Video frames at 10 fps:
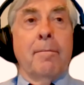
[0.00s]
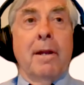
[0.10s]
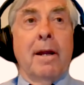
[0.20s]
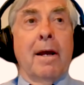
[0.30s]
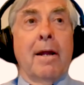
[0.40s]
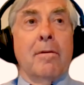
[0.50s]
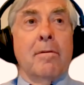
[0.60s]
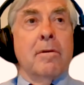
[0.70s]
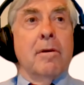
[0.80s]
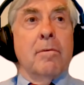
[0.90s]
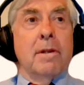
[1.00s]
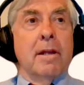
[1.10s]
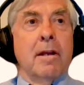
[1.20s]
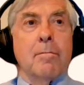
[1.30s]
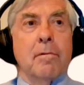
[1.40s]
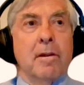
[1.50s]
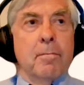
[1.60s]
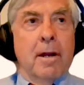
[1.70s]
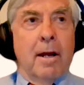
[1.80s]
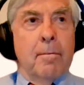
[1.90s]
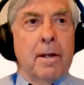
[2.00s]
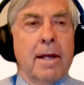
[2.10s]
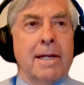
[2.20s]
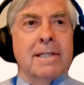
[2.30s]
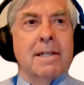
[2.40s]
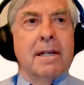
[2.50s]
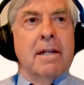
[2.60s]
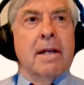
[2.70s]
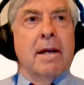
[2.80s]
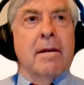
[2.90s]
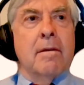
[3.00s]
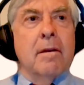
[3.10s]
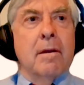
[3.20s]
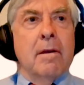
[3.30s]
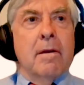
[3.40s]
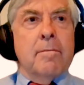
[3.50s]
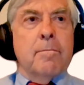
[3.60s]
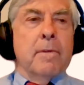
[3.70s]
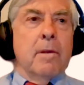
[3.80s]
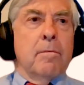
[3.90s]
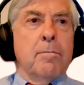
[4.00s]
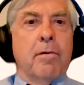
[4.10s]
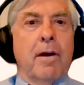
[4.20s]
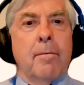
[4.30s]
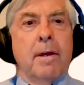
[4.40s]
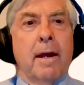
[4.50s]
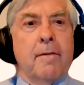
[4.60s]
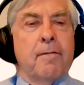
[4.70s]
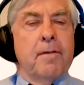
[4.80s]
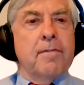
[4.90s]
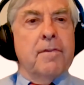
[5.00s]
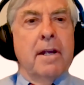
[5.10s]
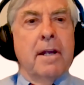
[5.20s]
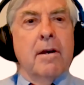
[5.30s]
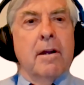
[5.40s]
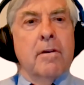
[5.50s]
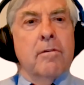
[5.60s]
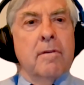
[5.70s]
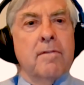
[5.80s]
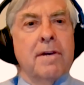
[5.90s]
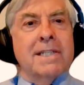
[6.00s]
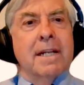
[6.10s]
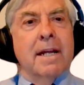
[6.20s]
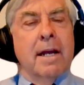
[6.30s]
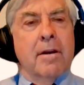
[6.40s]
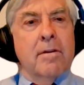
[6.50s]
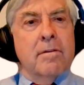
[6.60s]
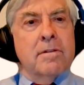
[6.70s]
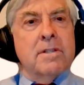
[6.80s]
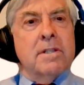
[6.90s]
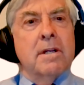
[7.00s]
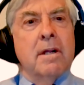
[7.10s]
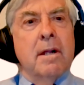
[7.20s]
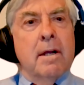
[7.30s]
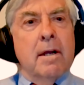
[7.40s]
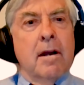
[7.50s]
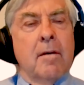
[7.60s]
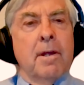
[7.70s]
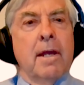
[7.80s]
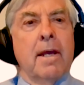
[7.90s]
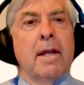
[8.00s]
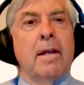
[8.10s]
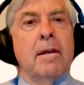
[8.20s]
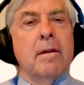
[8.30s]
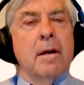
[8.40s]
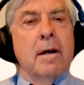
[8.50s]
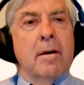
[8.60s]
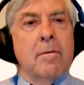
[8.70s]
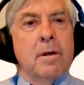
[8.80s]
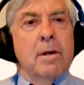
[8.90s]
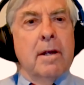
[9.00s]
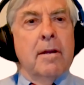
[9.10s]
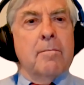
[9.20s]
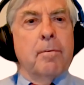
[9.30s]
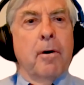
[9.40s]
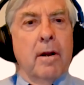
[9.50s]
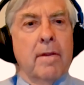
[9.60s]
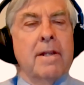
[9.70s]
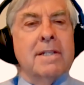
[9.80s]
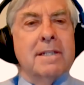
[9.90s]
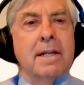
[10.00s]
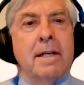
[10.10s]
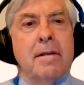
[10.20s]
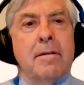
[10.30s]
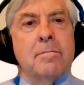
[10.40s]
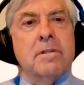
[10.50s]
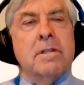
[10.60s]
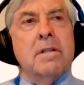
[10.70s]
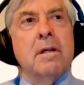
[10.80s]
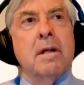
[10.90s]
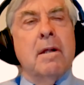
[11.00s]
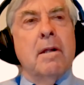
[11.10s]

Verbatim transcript: I mean, I, I don't know what the number is, but I'm guessing that we probably have 1,500 investigators coming in uh, in part of these teams,